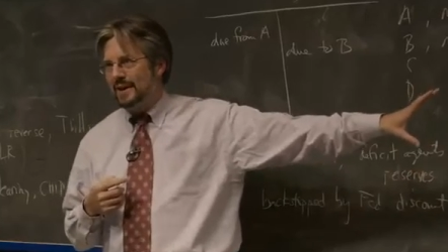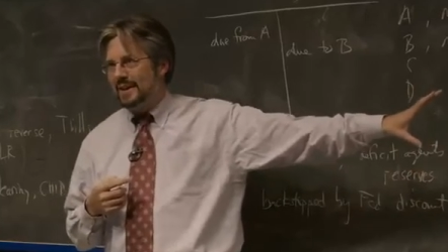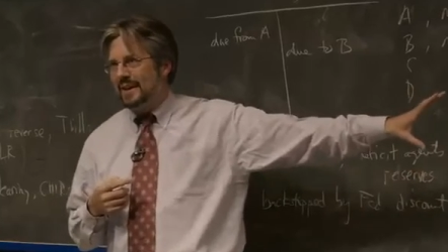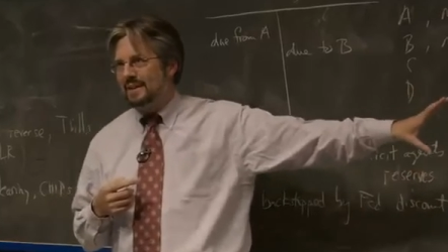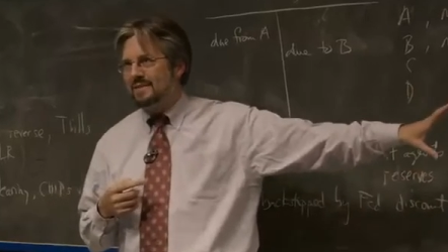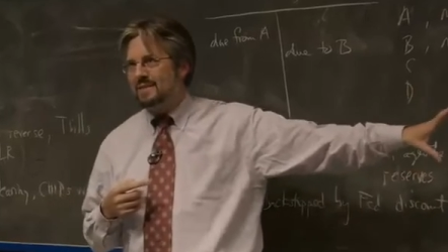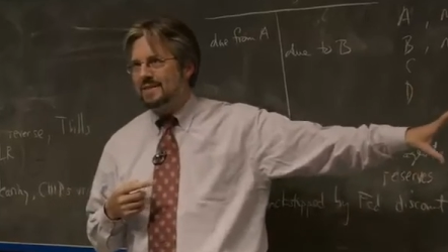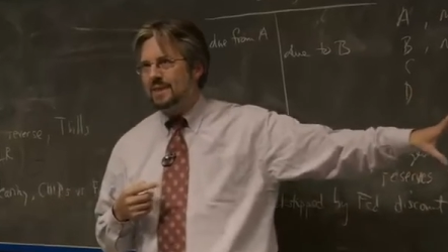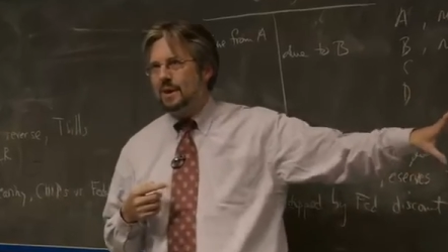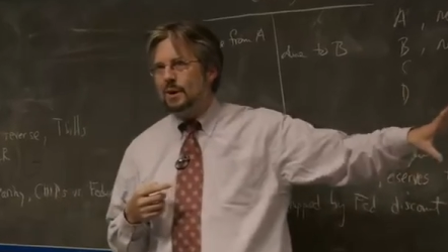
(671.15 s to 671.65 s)

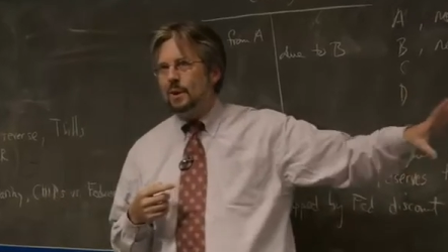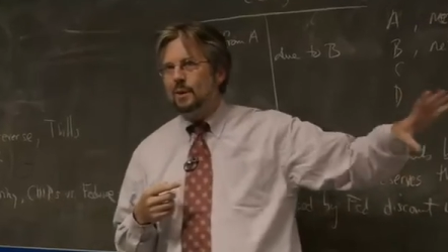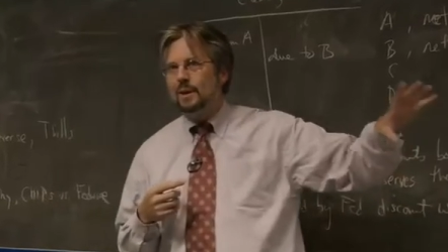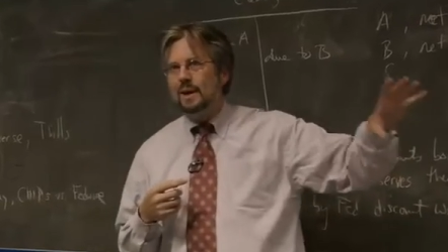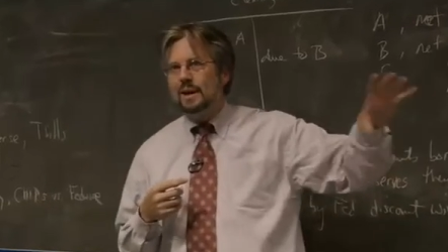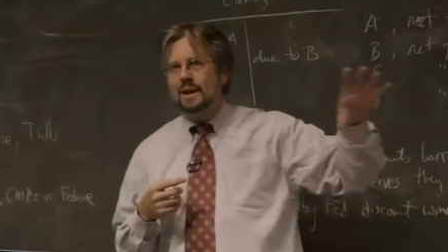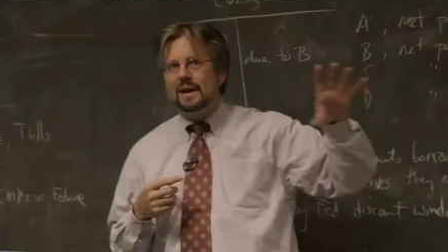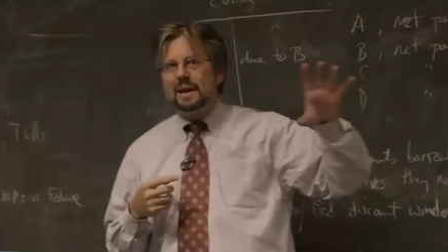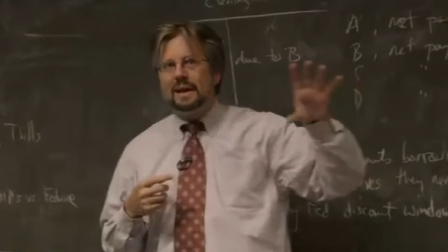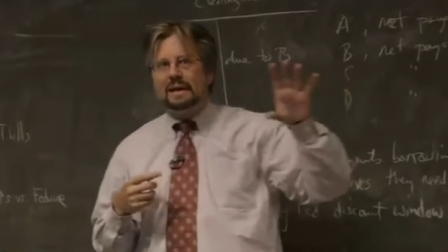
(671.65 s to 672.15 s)
Even though
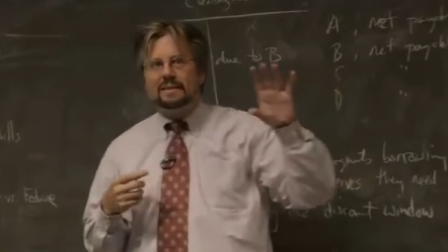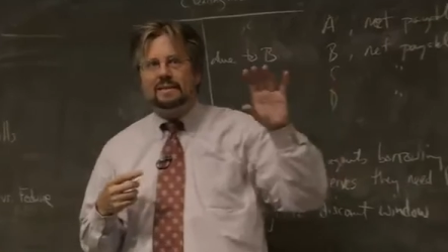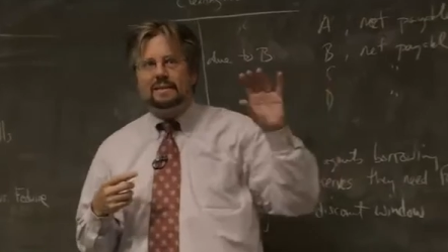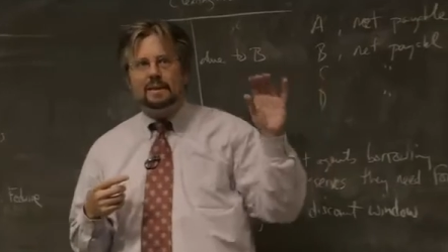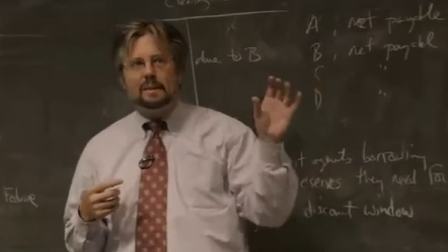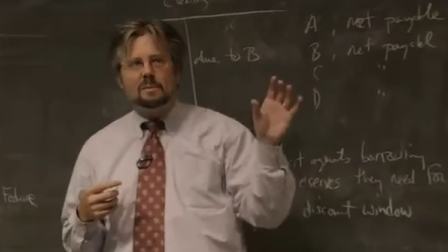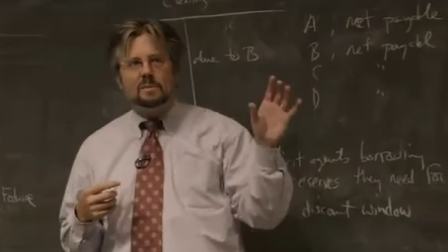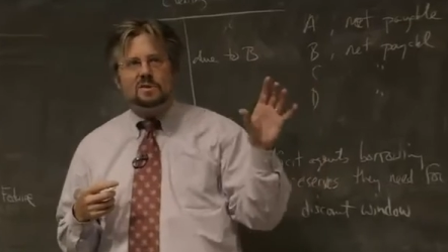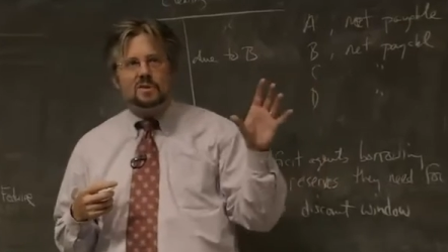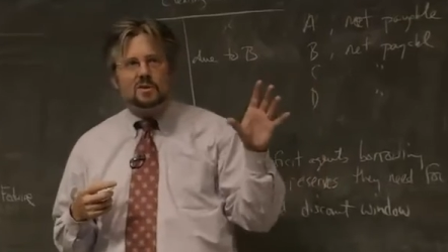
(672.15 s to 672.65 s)
it
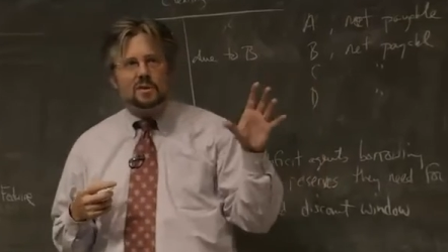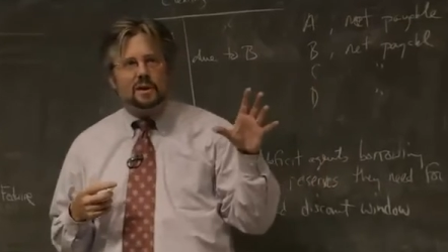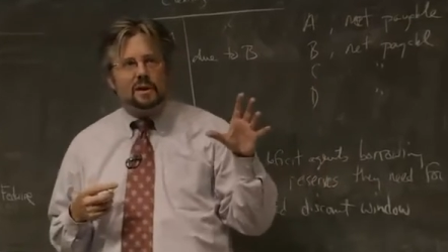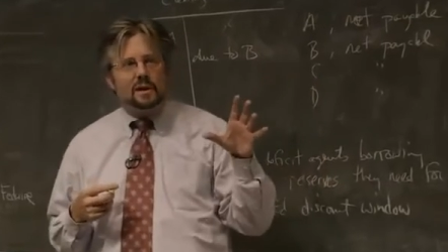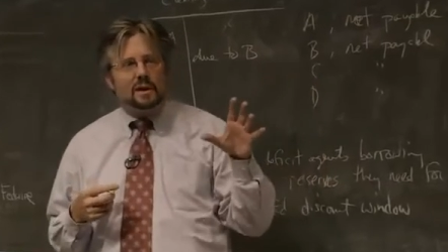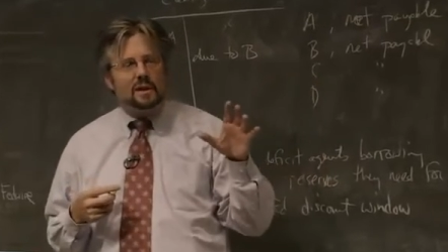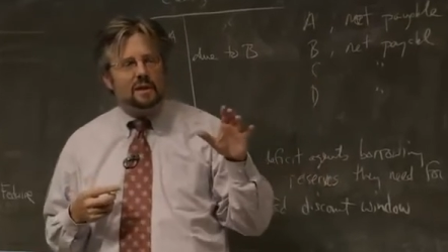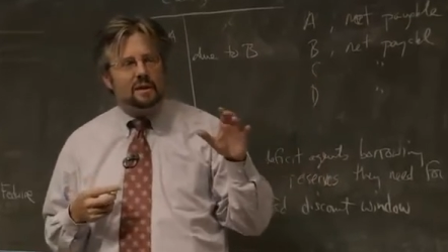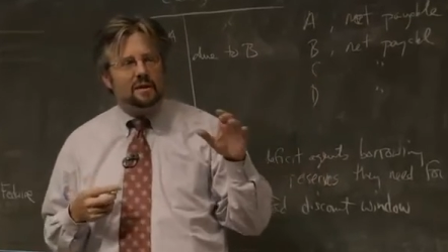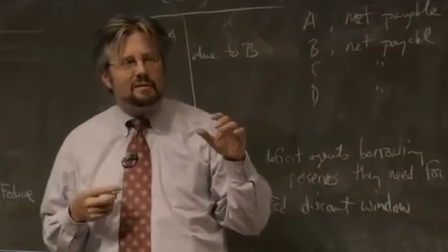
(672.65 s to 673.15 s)
seems sort
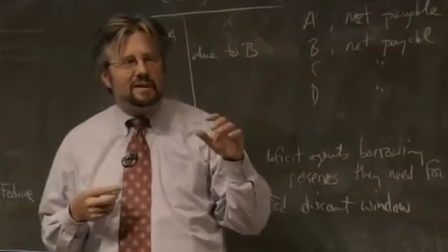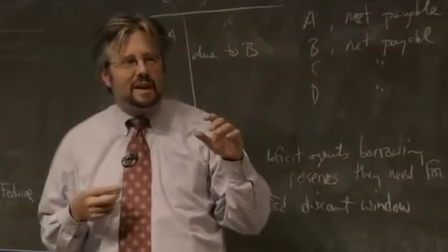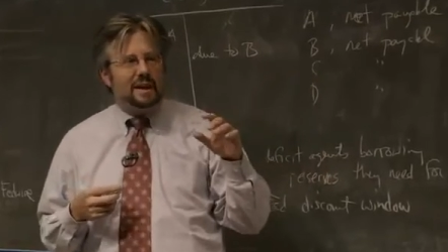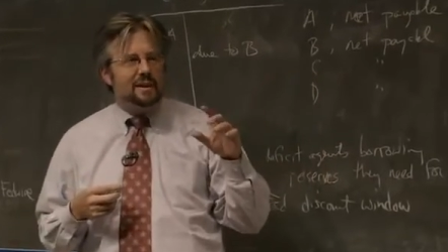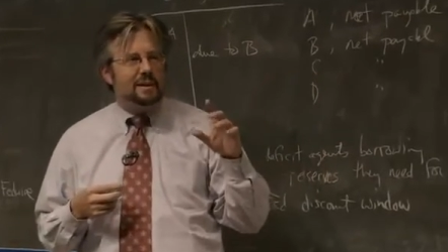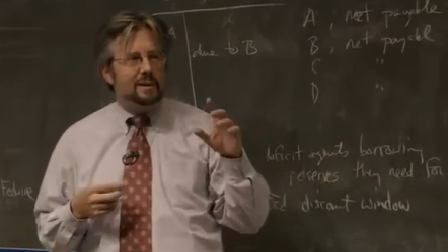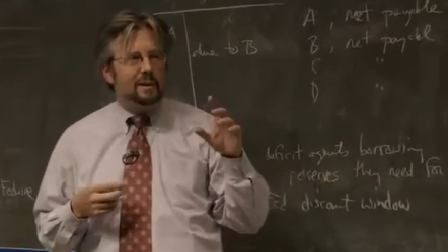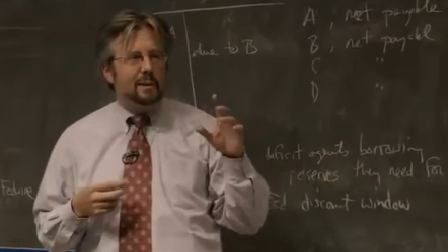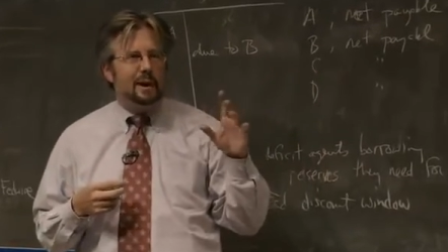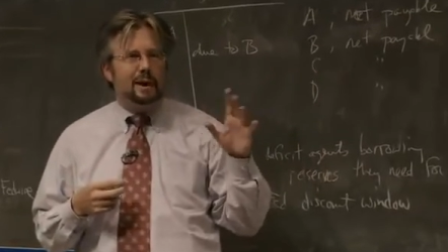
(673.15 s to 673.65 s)
of, I
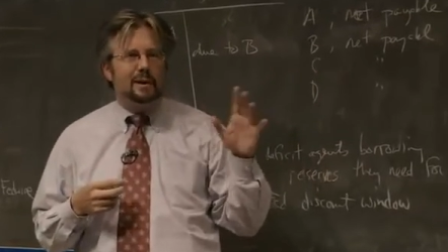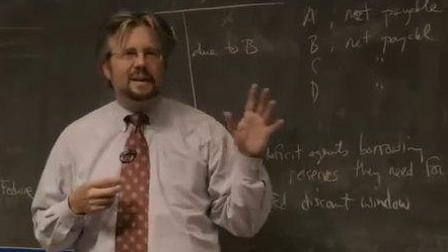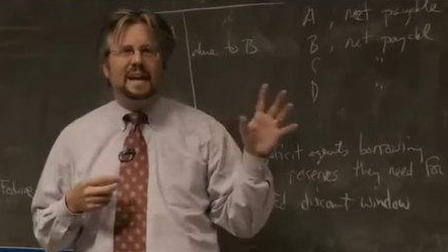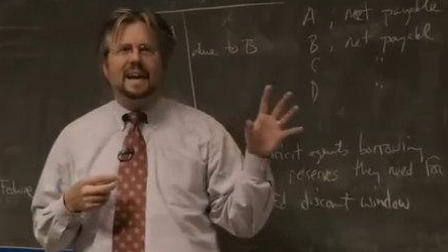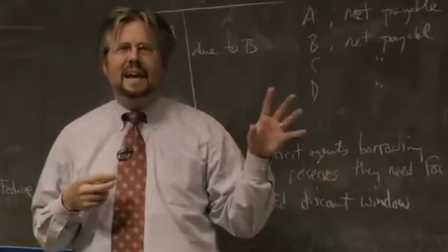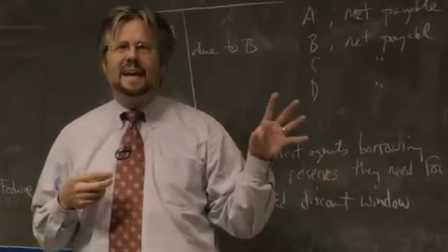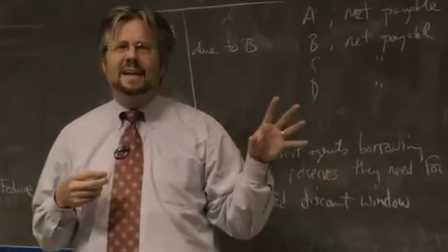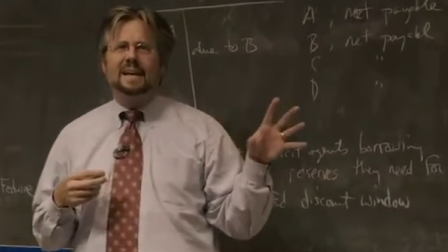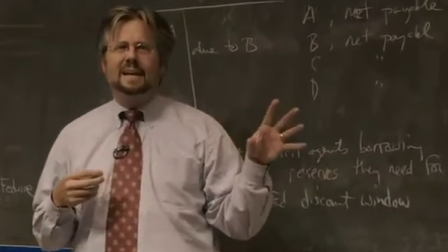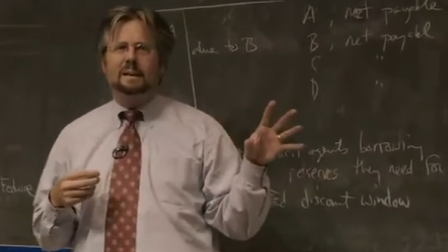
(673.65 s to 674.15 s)
don't know,
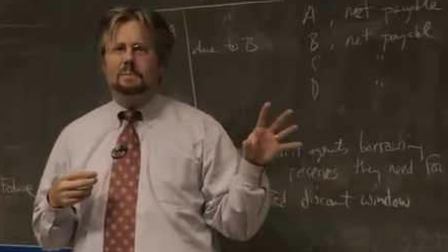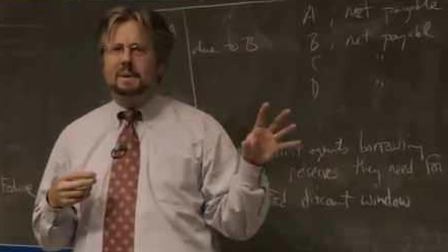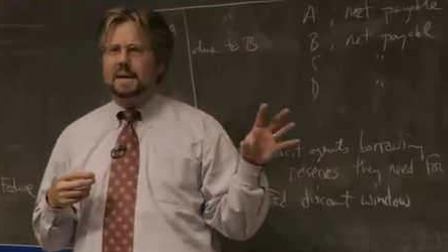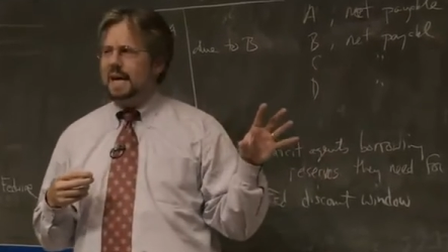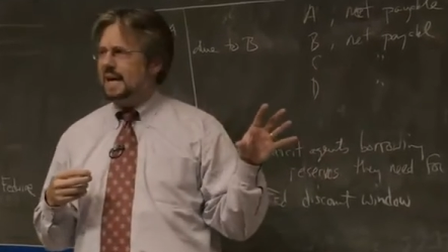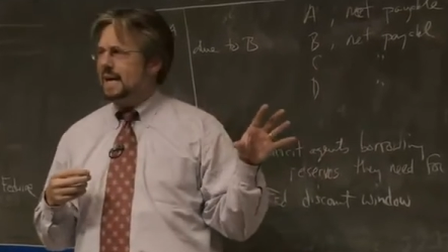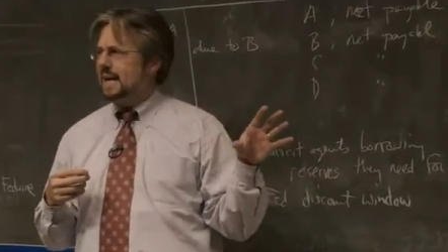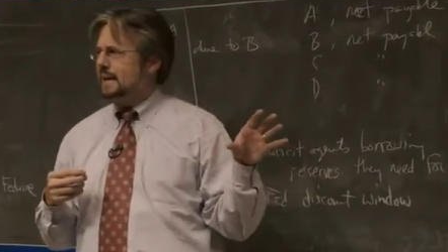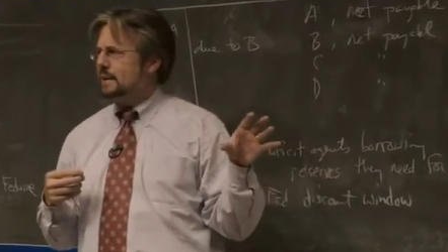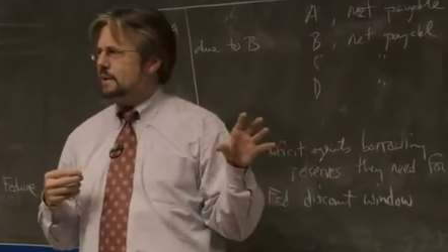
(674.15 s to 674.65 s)
arcane and
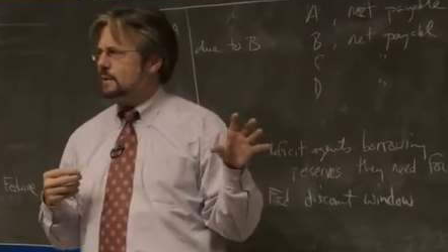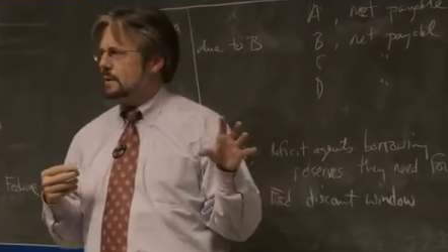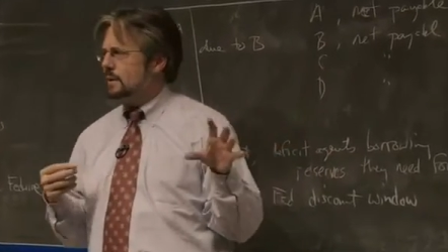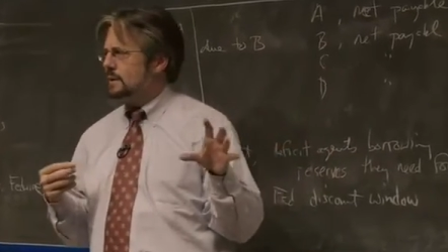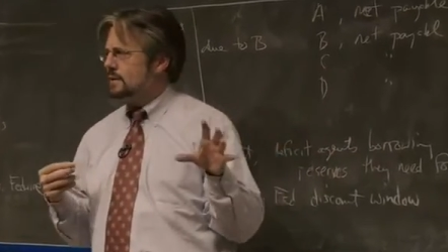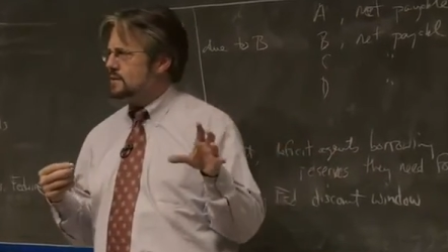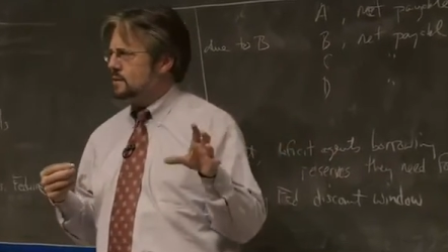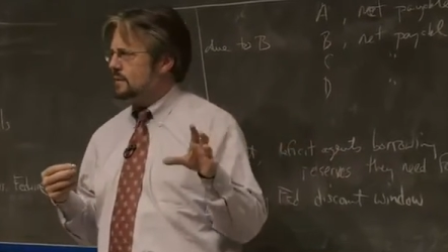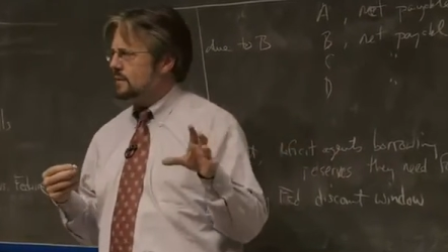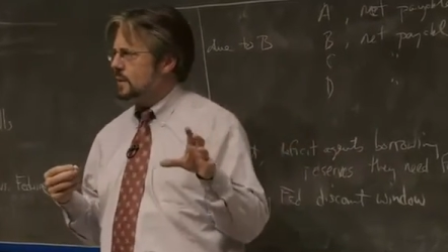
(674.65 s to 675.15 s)
mechanical
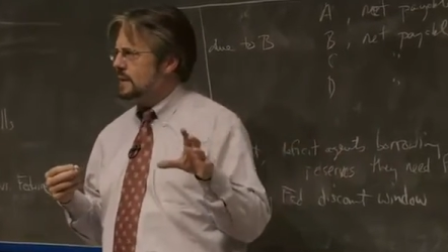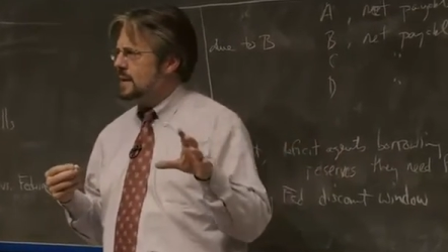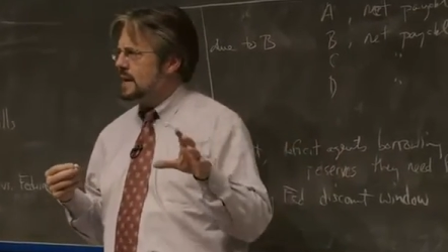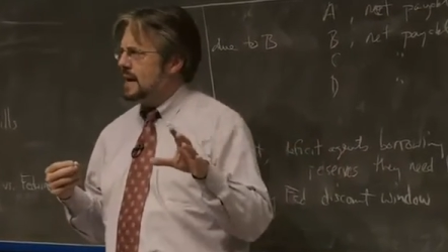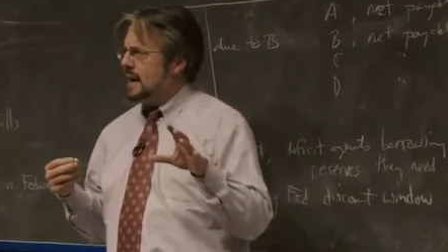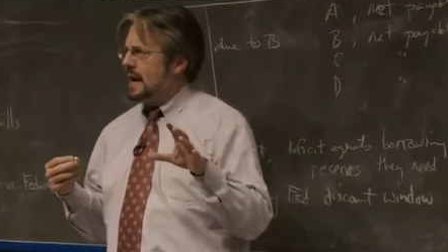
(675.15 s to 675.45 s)
and so forth.